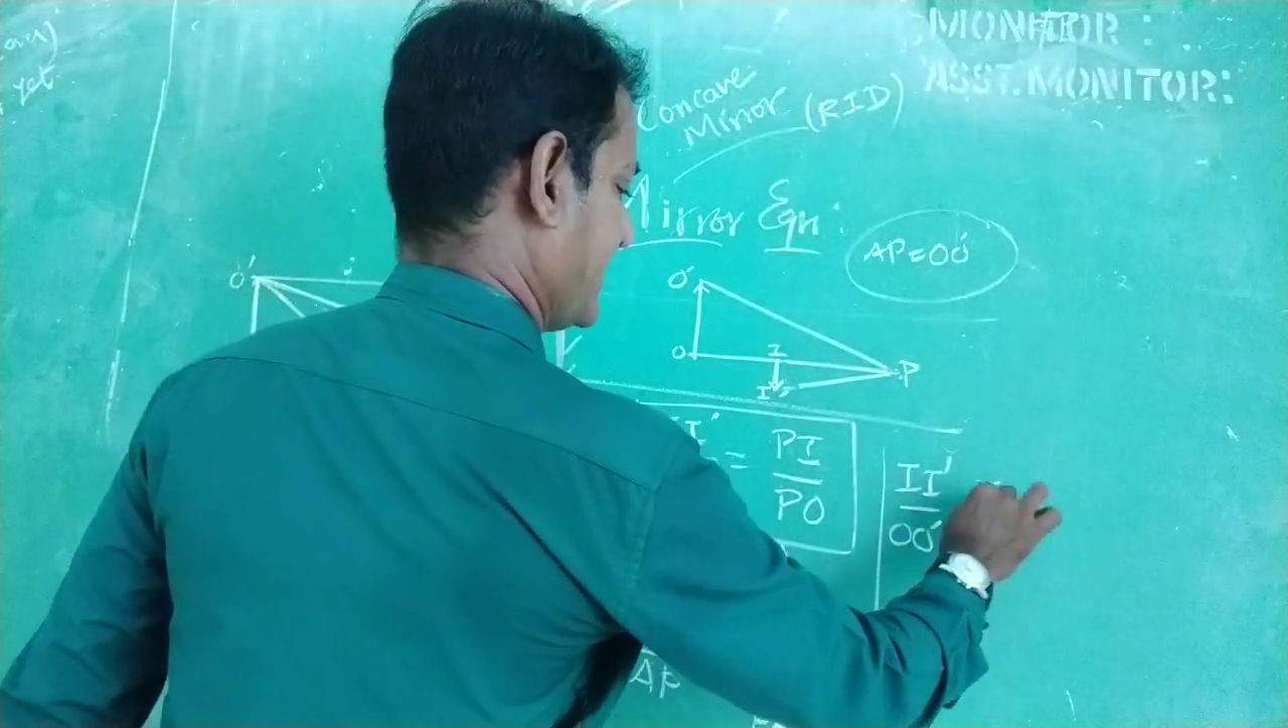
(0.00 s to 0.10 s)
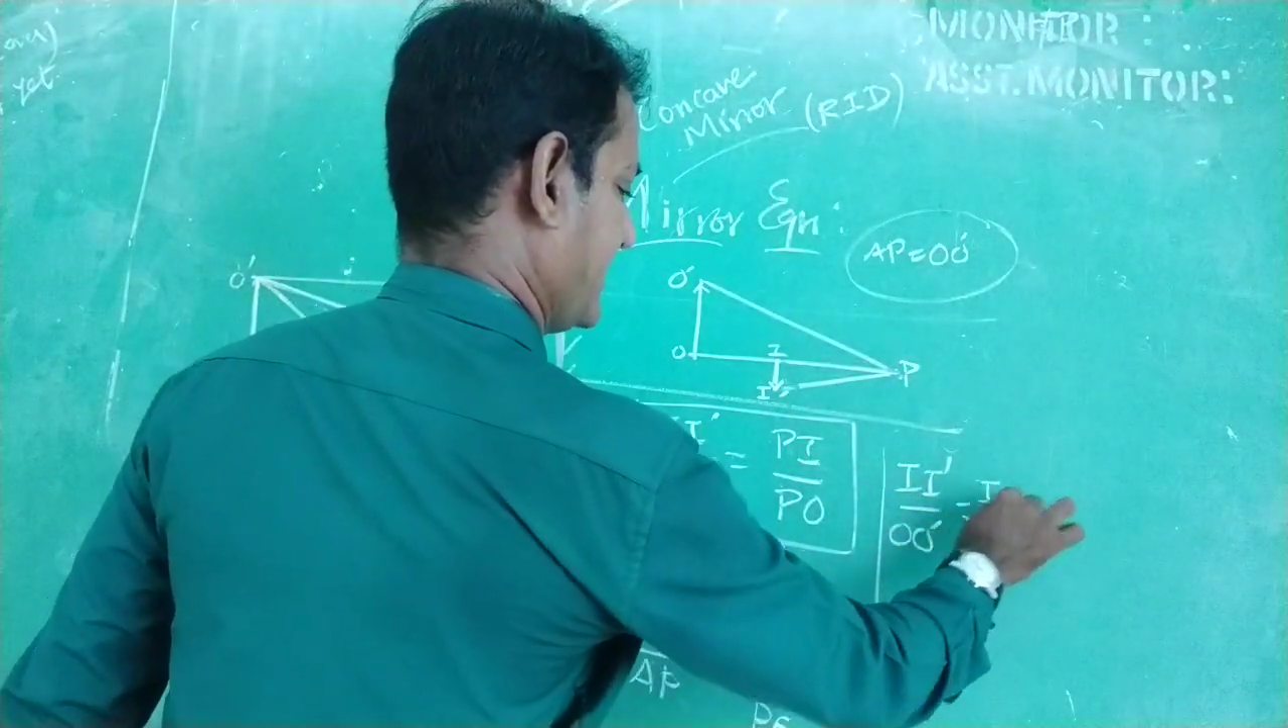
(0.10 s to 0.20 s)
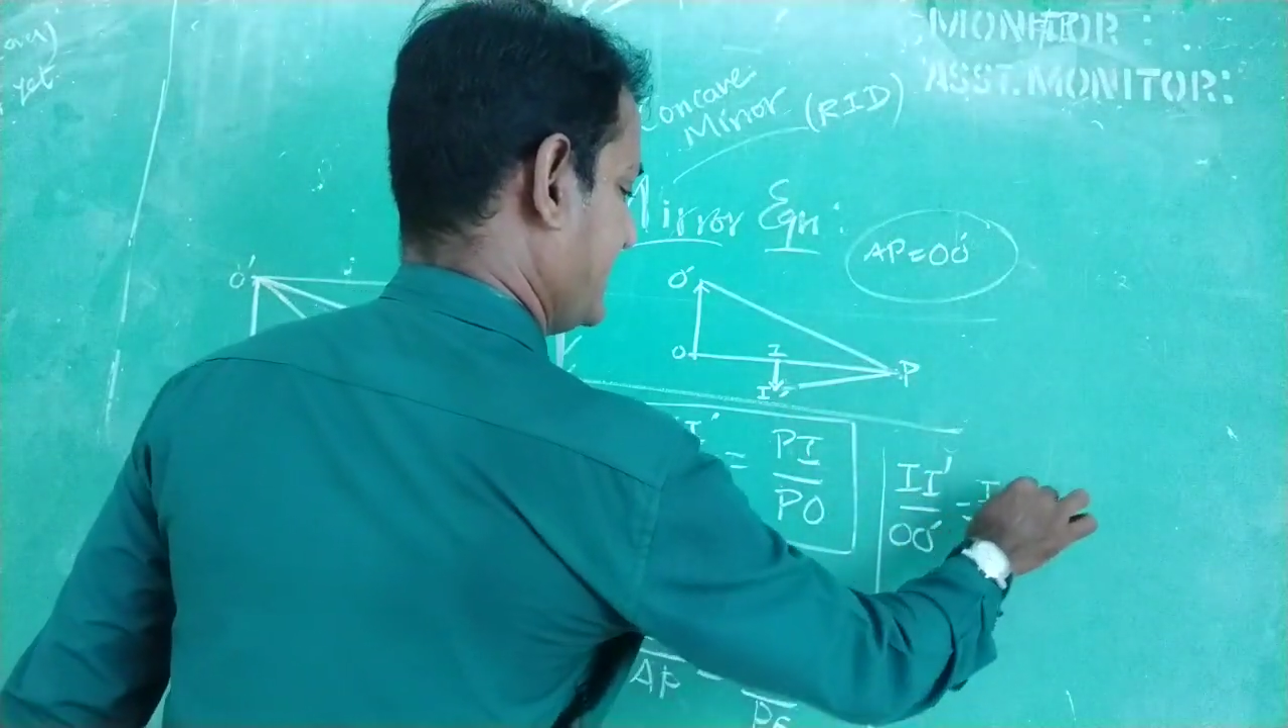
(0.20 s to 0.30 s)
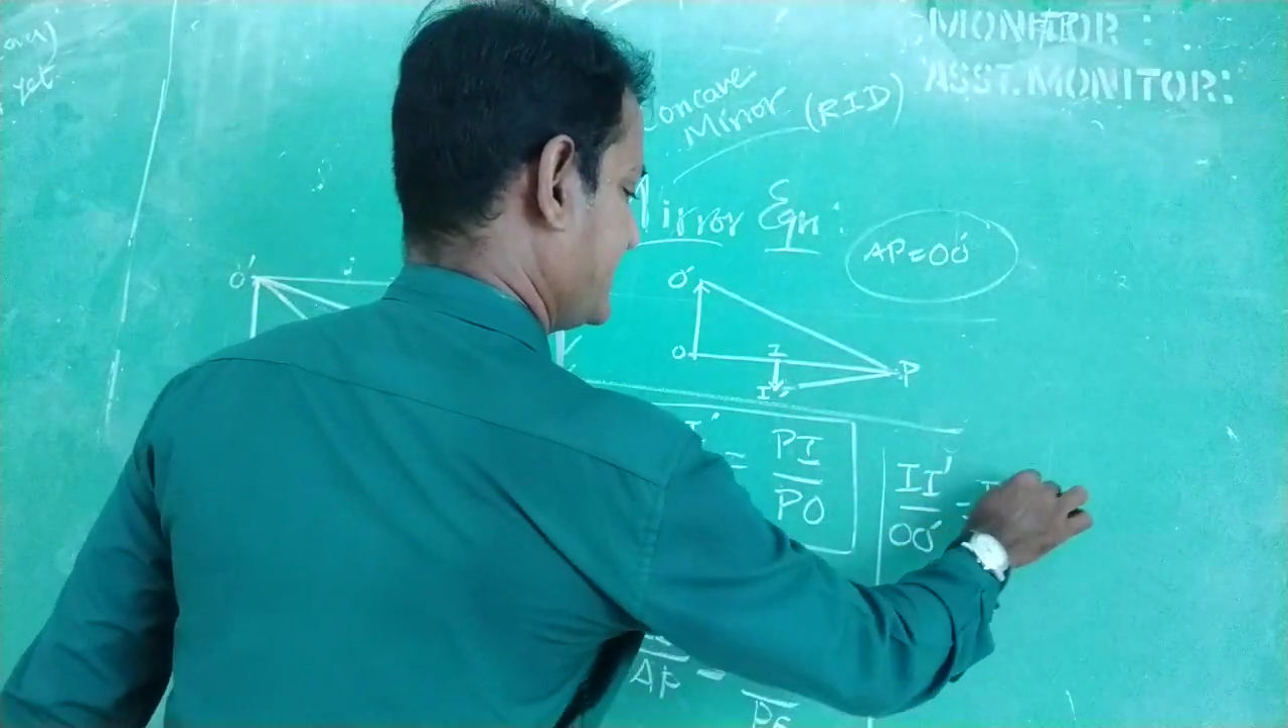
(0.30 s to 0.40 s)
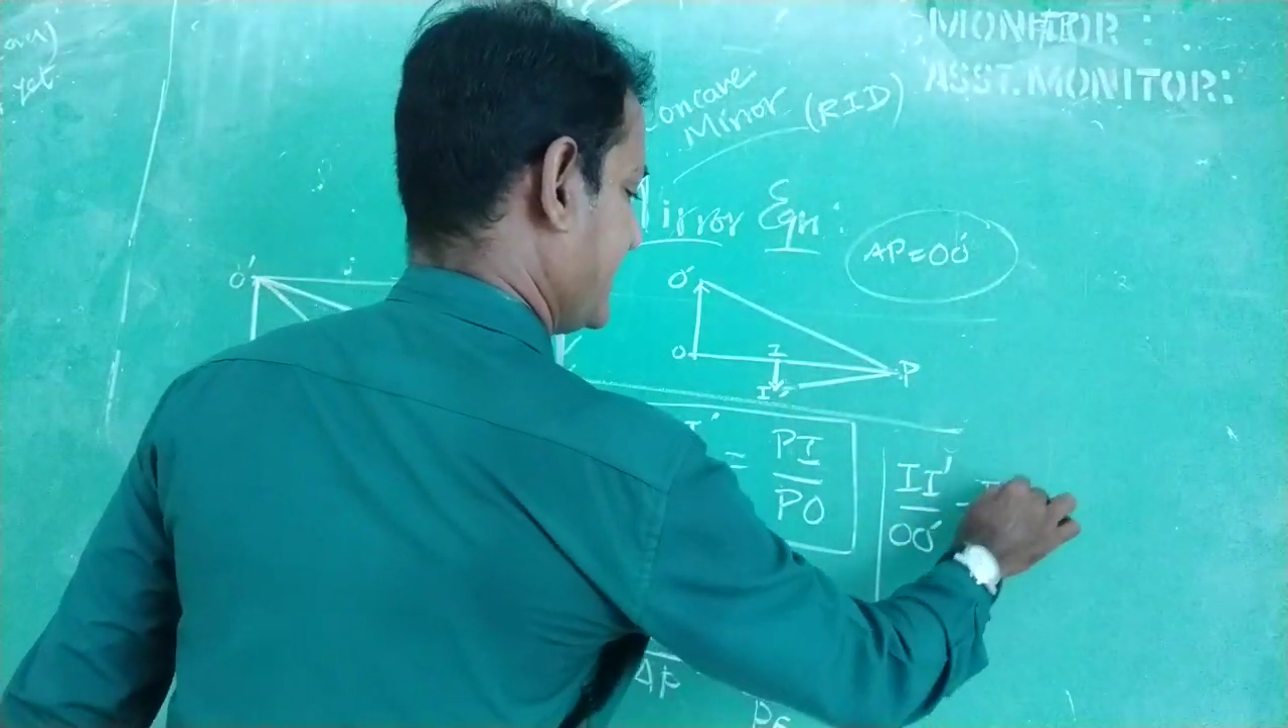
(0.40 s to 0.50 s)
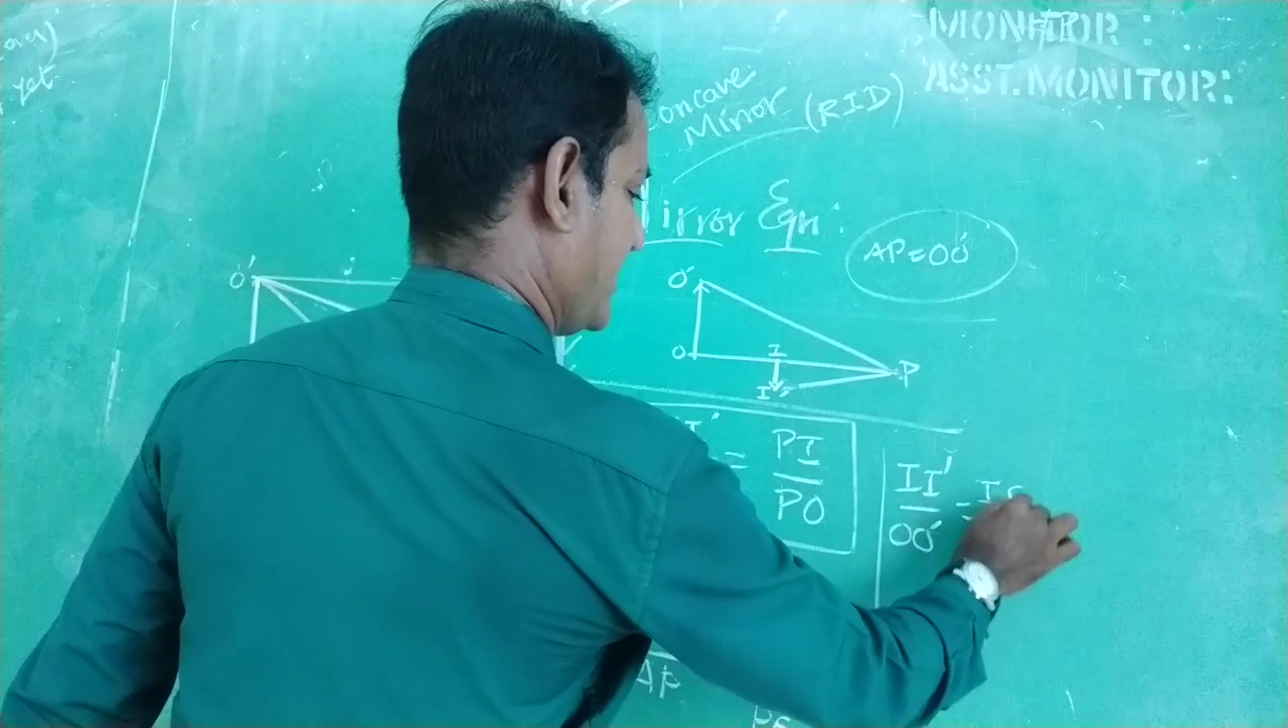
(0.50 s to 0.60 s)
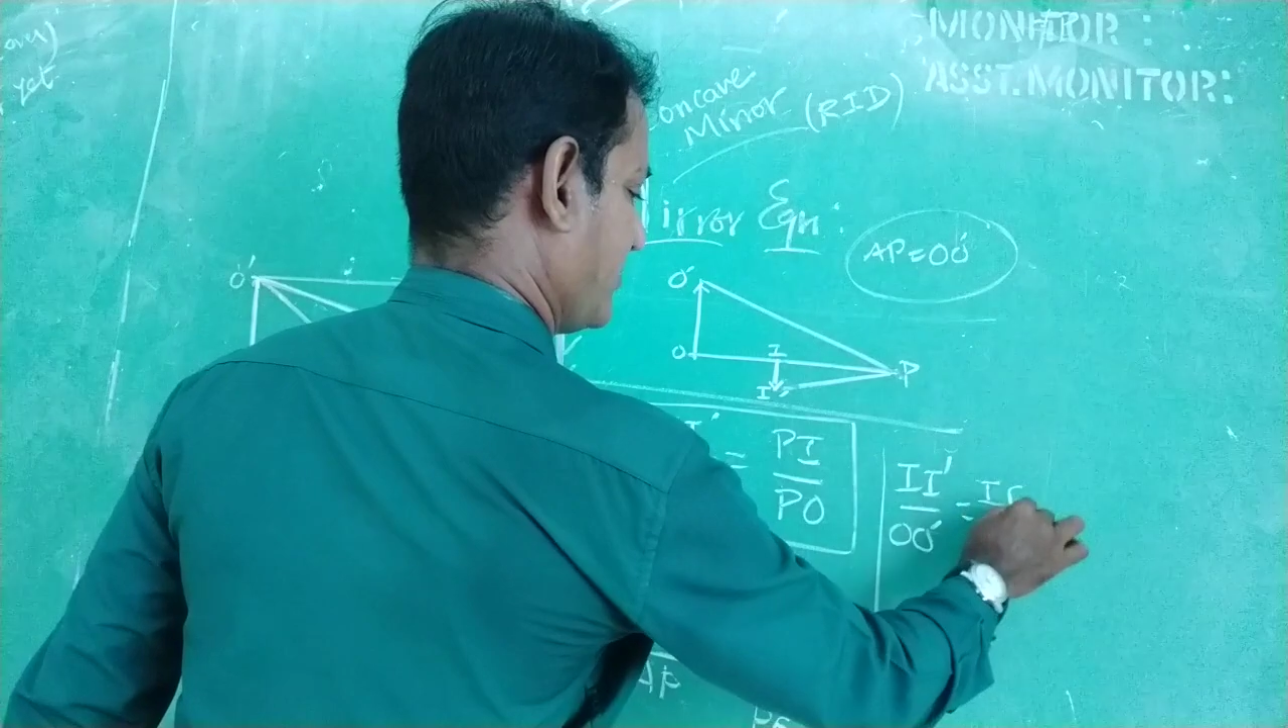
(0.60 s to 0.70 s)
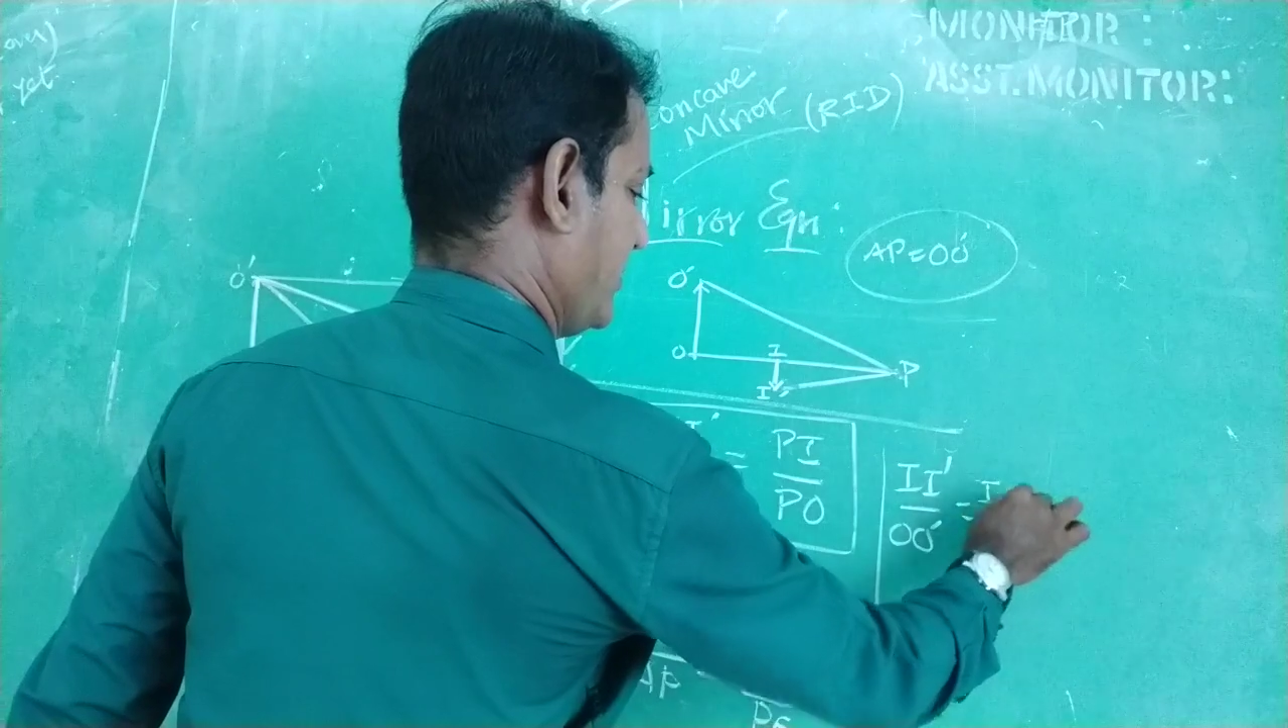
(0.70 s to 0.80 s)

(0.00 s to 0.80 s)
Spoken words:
is equal